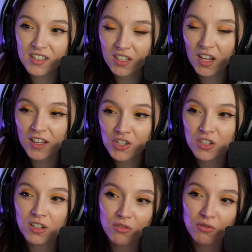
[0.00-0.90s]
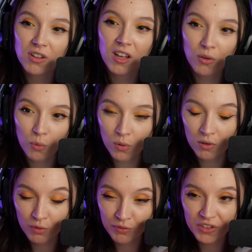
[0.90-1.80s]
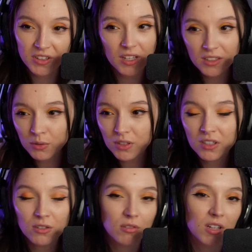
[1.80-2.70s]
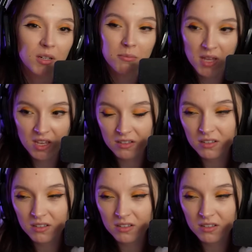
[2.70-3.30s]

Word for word: he actually looked like a wolf. In the other one, he looked like a bear.